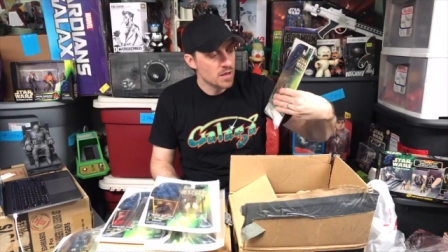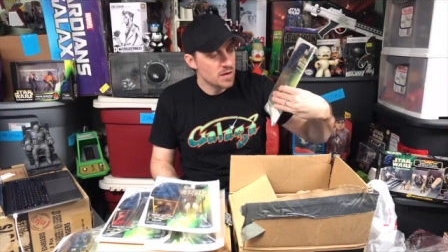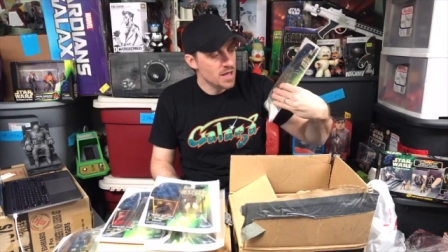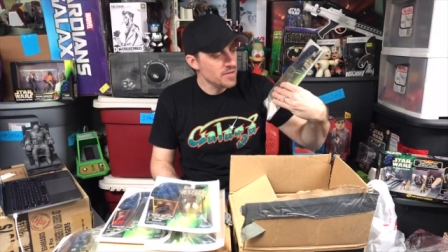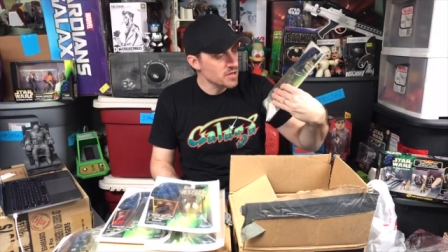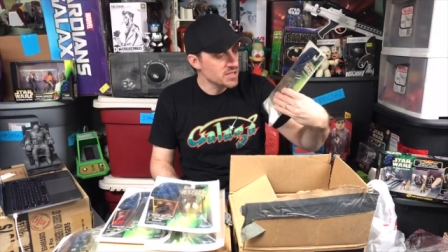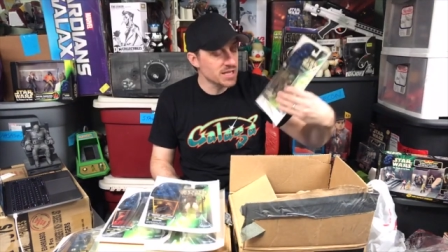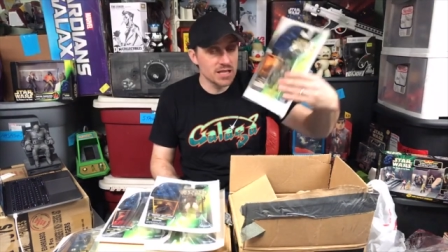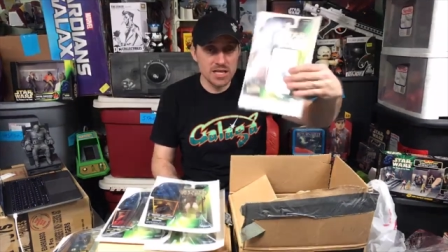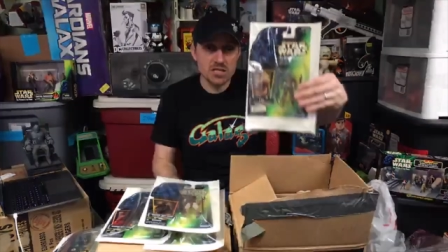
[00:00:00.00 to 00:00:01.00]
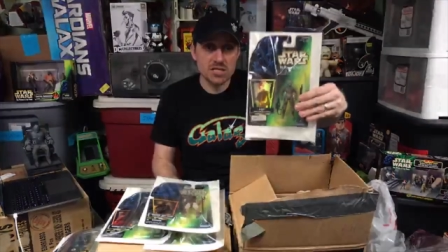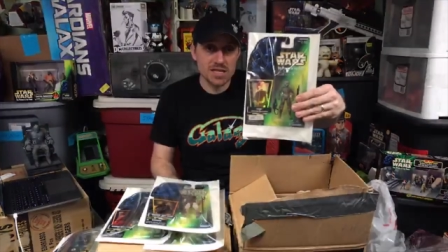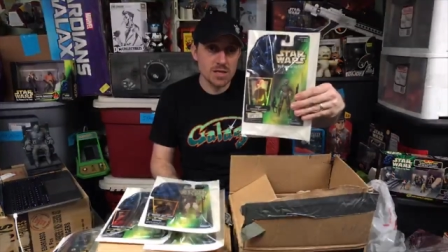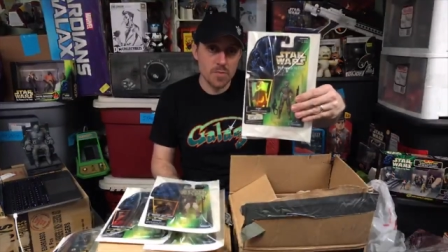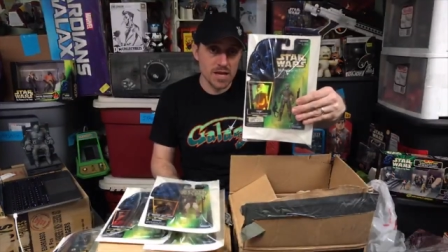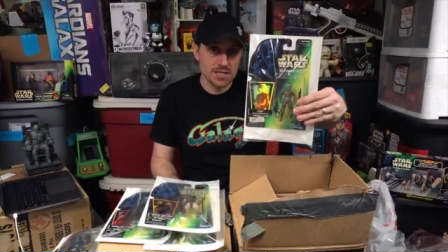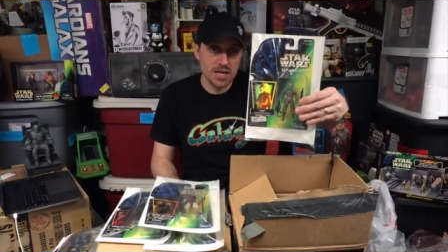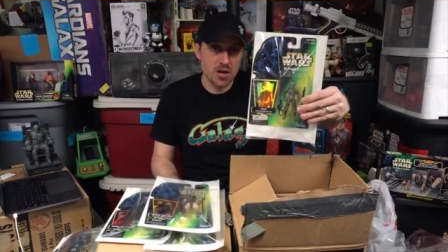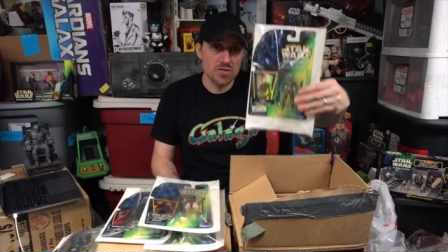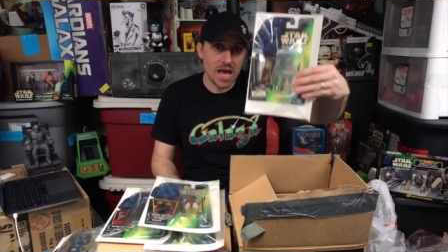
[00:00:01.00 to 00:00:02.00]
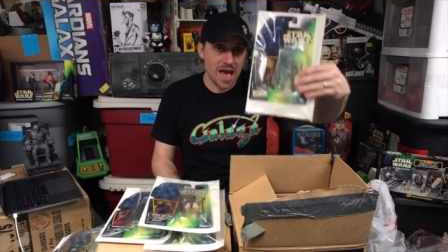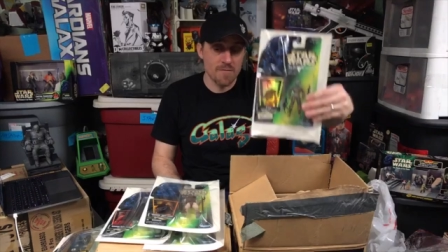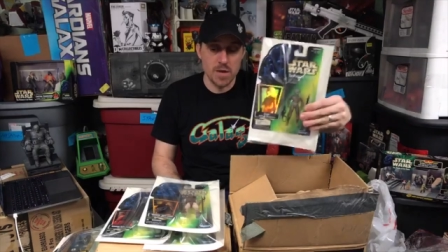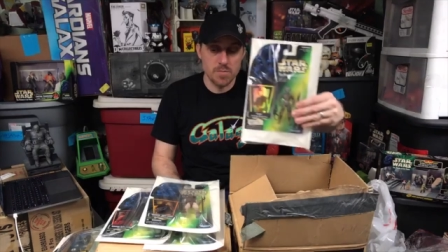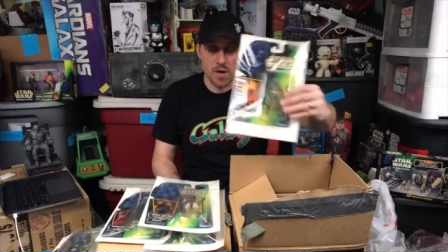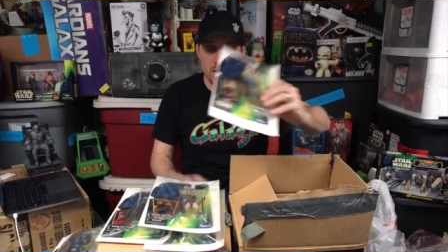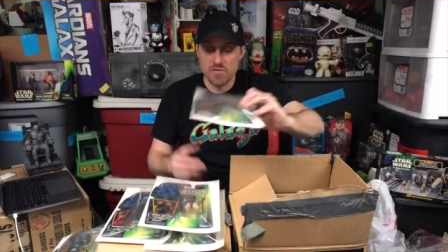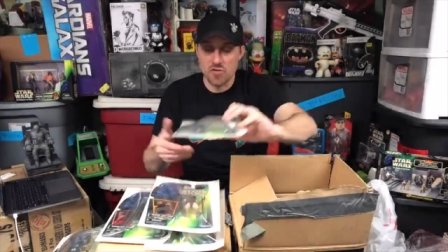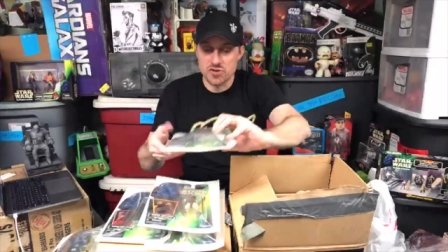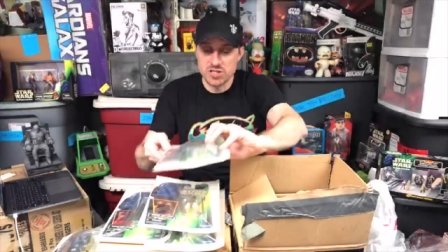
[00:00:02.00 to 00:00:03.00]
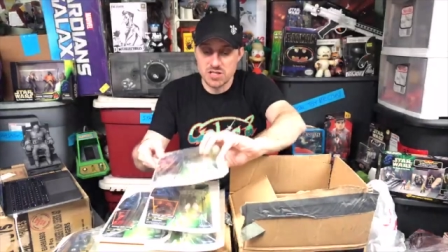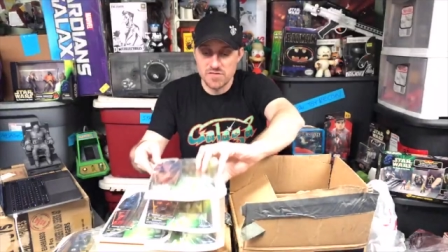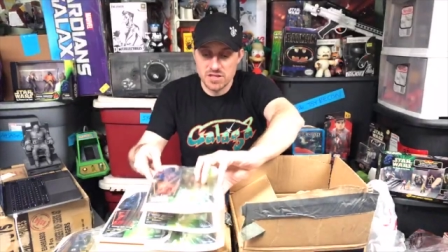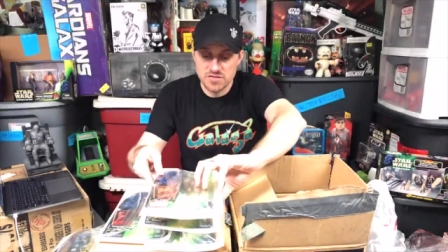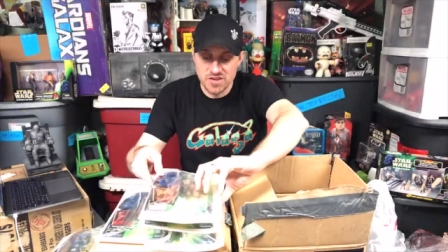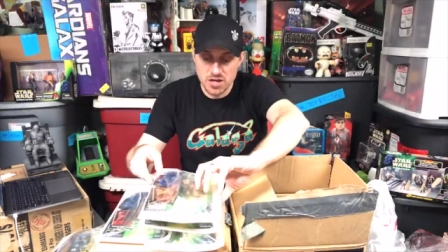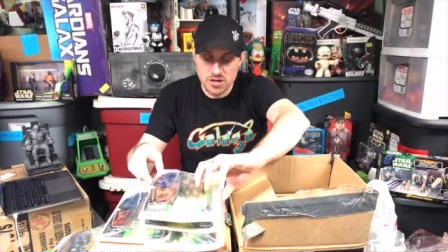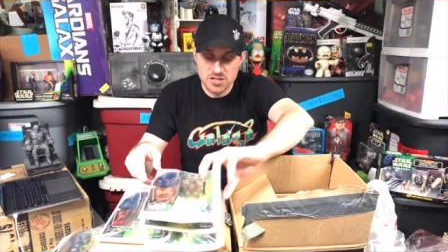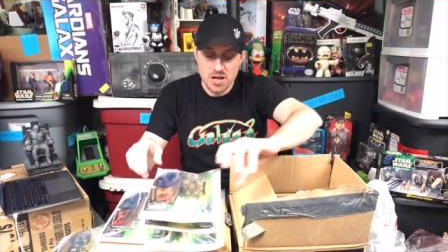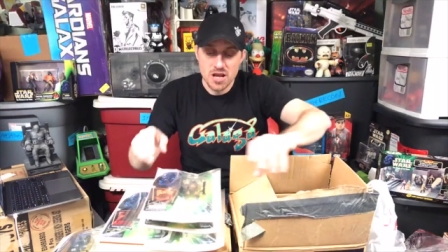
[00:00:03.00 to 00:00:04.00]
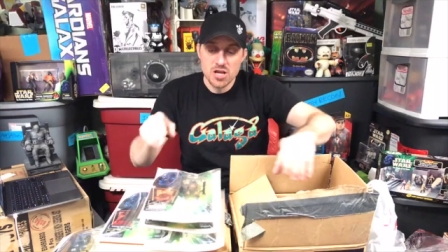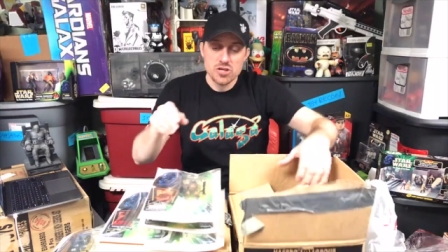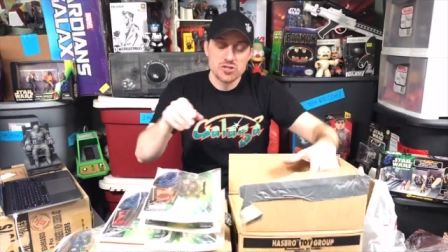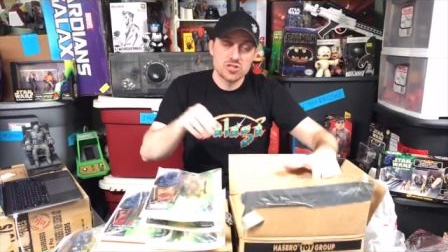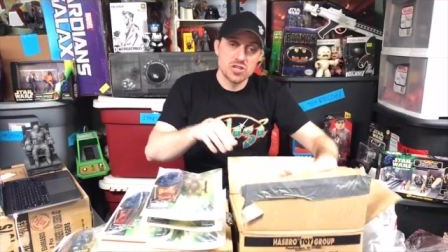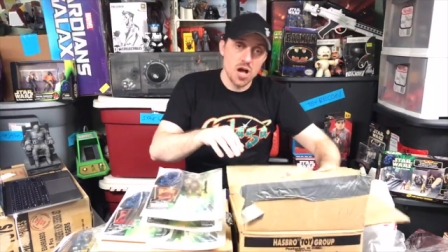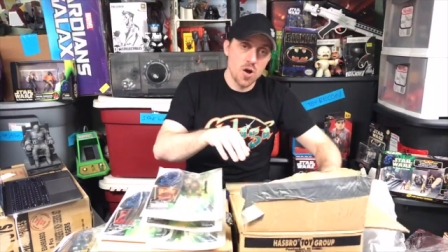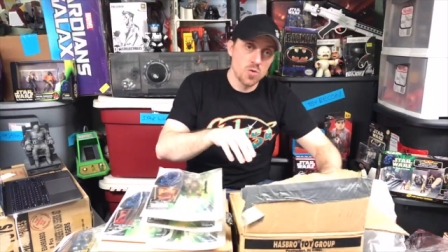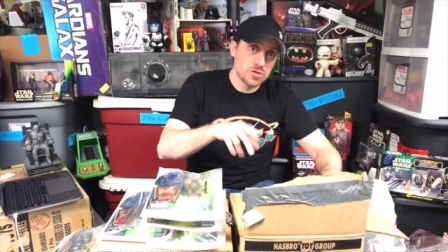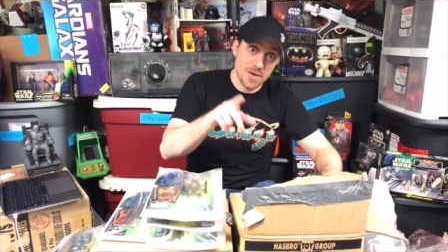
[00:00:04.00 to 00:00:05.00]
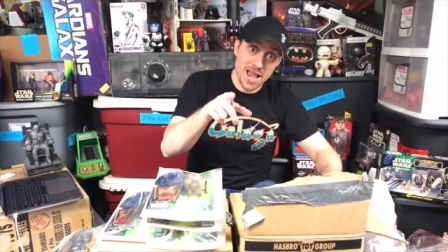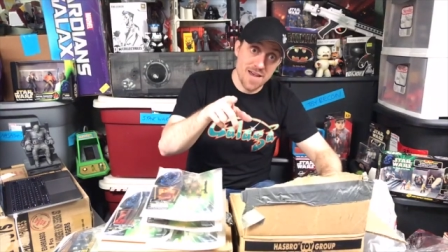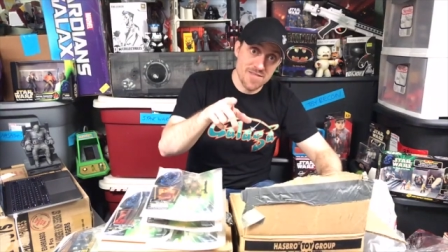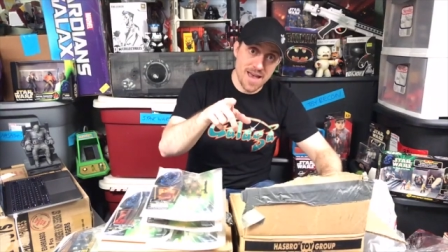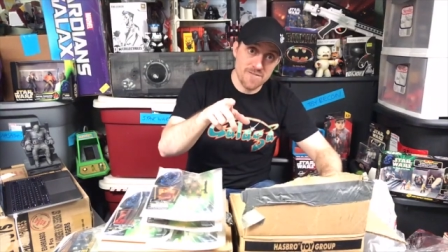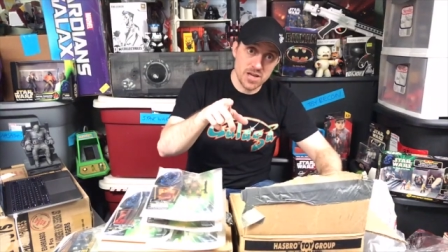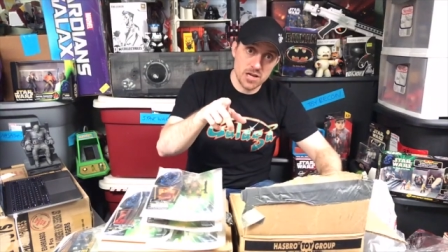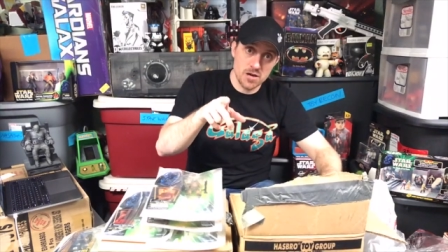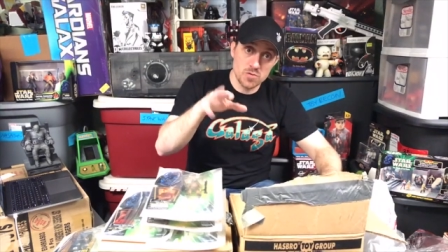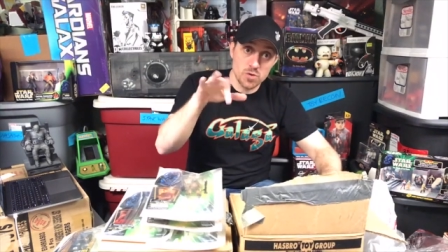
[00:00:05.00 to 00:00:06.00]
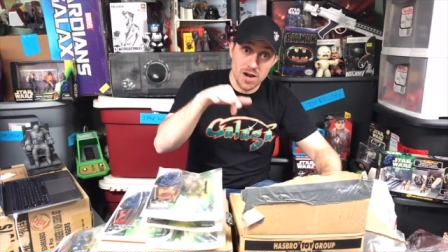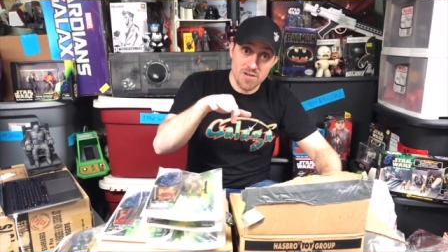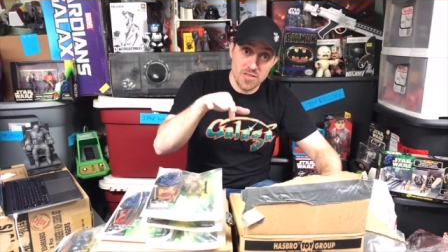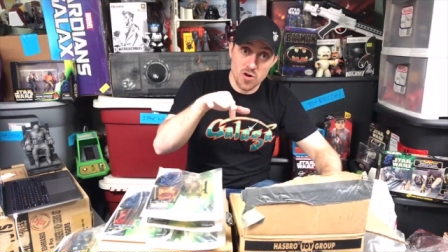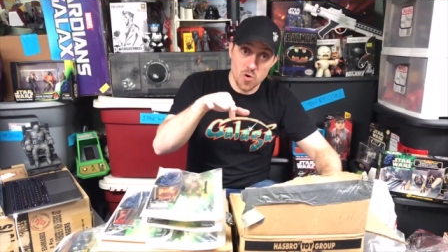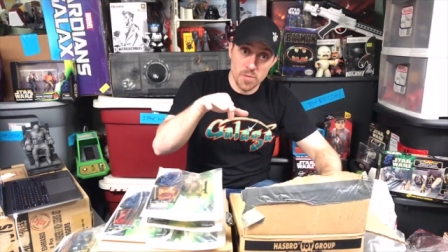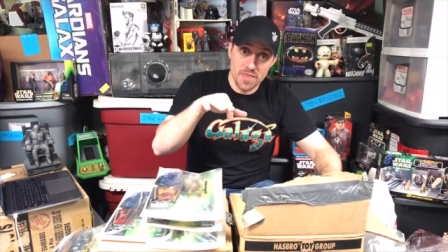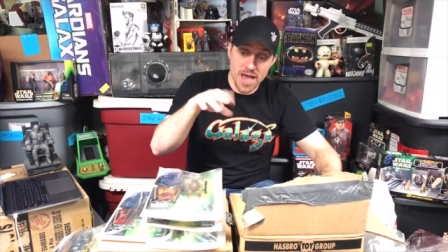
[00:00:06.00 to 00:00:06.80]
Now, the articulation's not the best here. They have made better versions of these figures. So, do I have that figure? Would I rather open